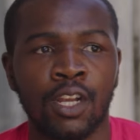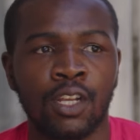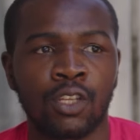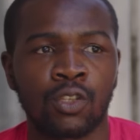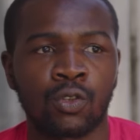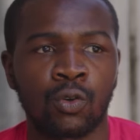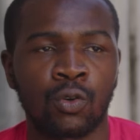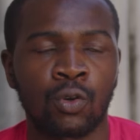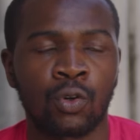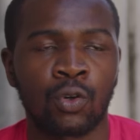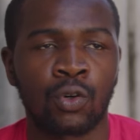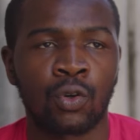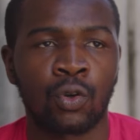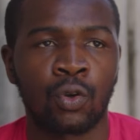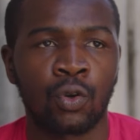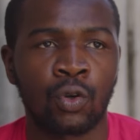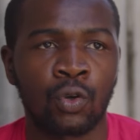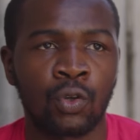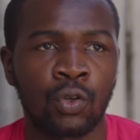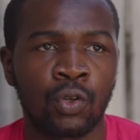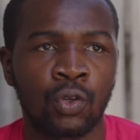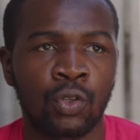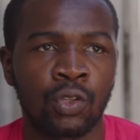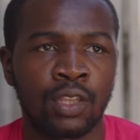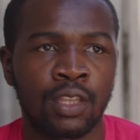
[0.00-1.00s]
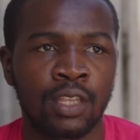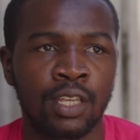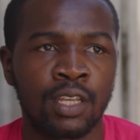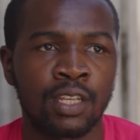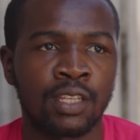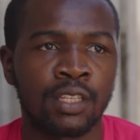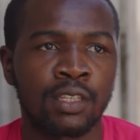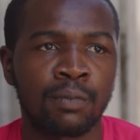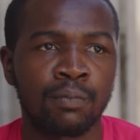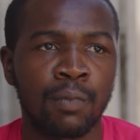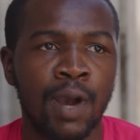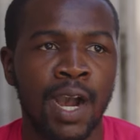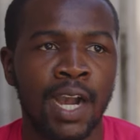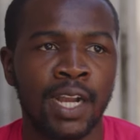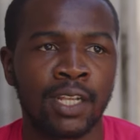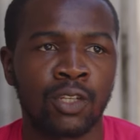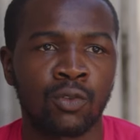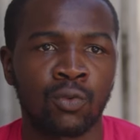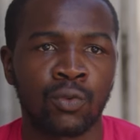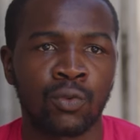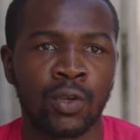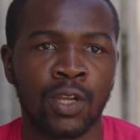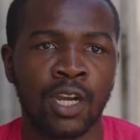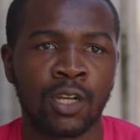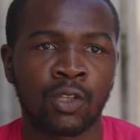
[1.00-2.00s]
So this
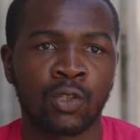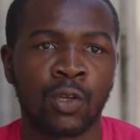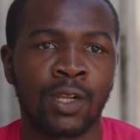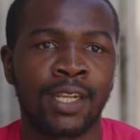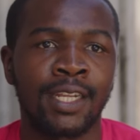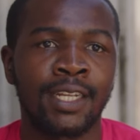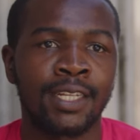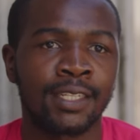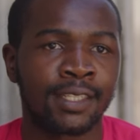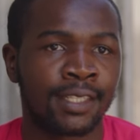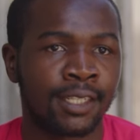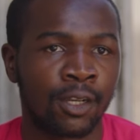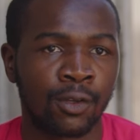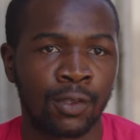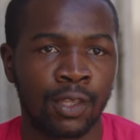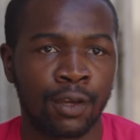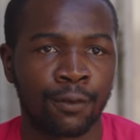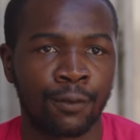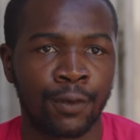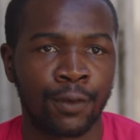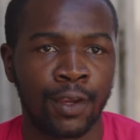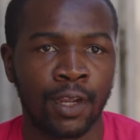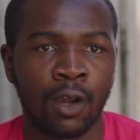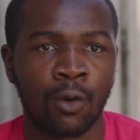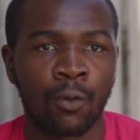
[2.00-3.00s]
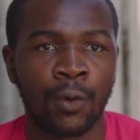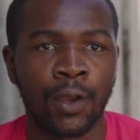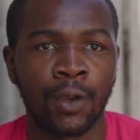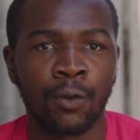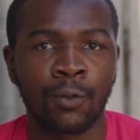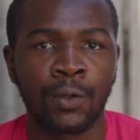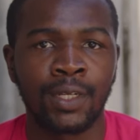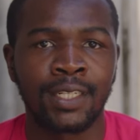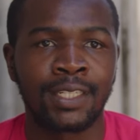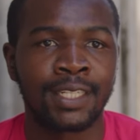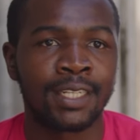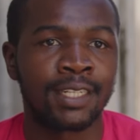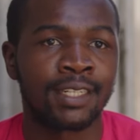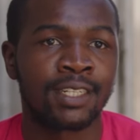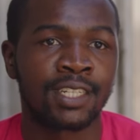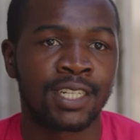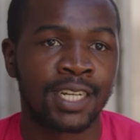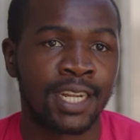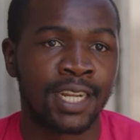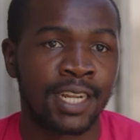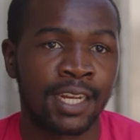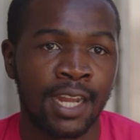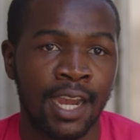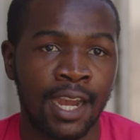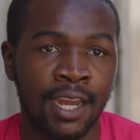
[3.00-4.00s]
March we actually in South Africa where we did
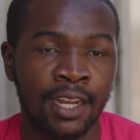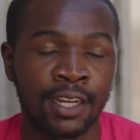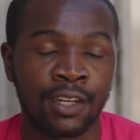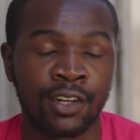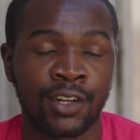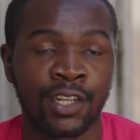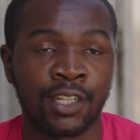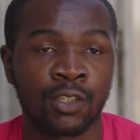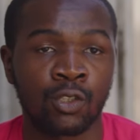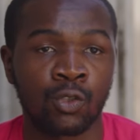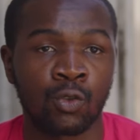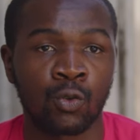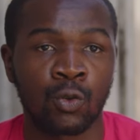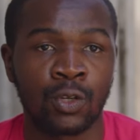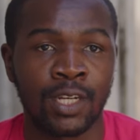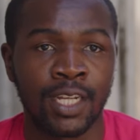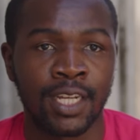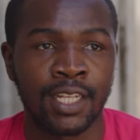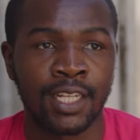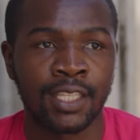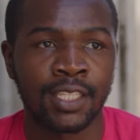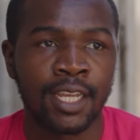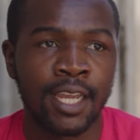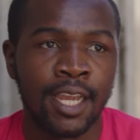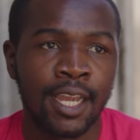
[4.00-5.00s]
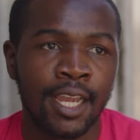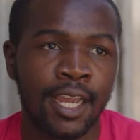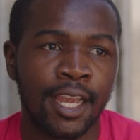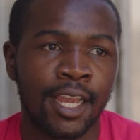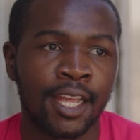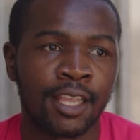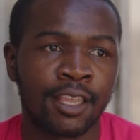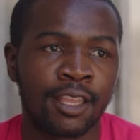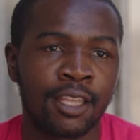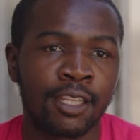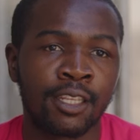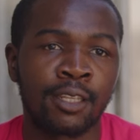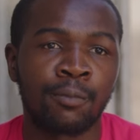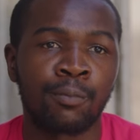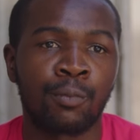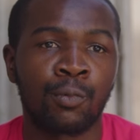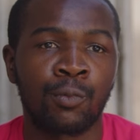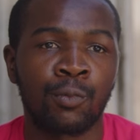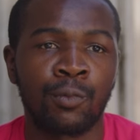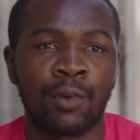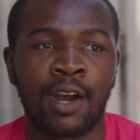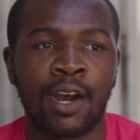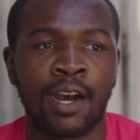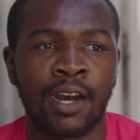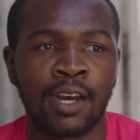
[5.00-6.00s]
train 100 students and the,
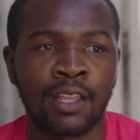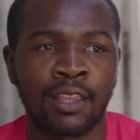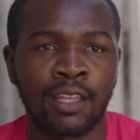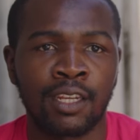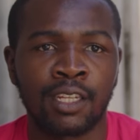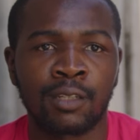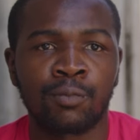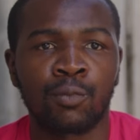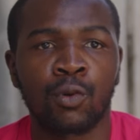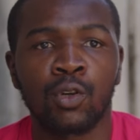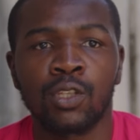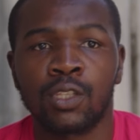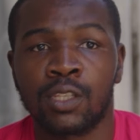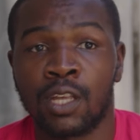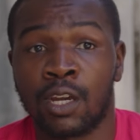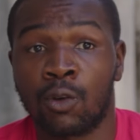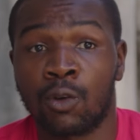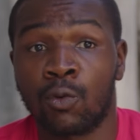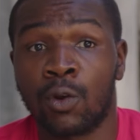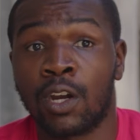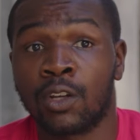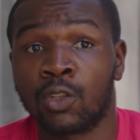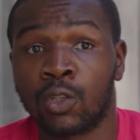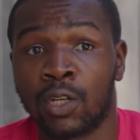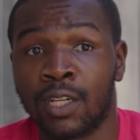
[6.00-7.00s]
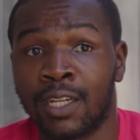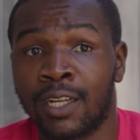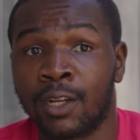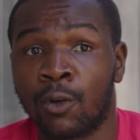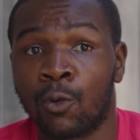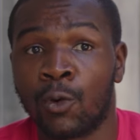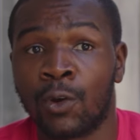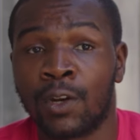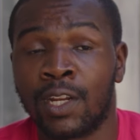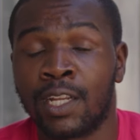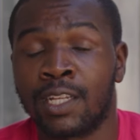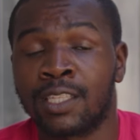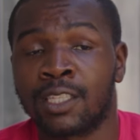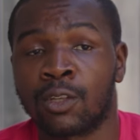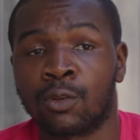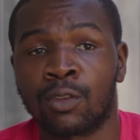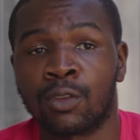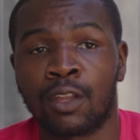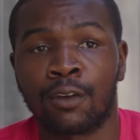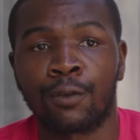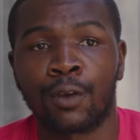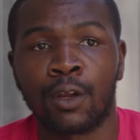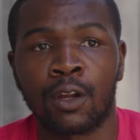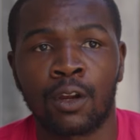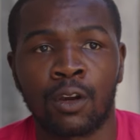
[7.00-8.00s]
uh, the response that we actually got in South
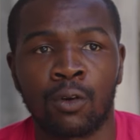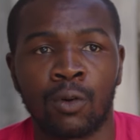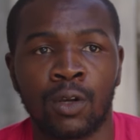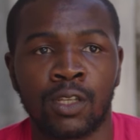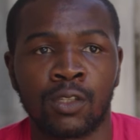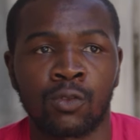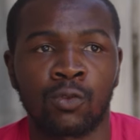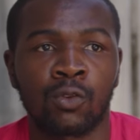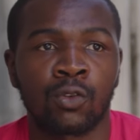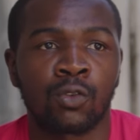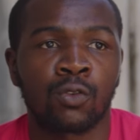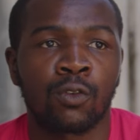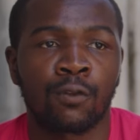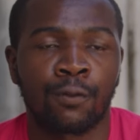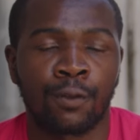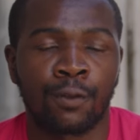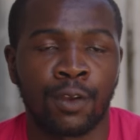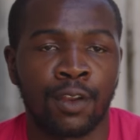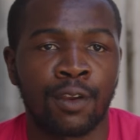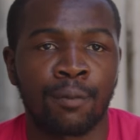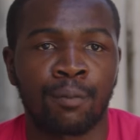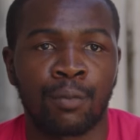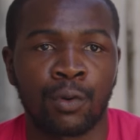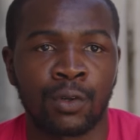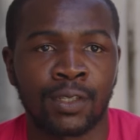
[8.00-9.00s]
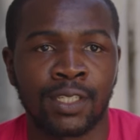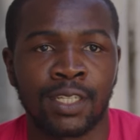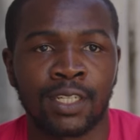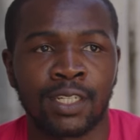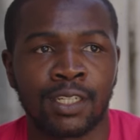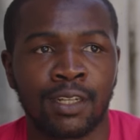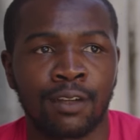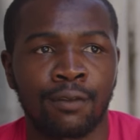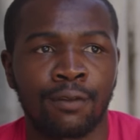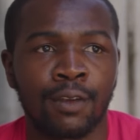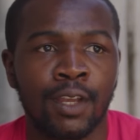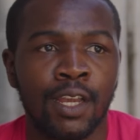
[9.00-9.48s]
Africa was also very positive.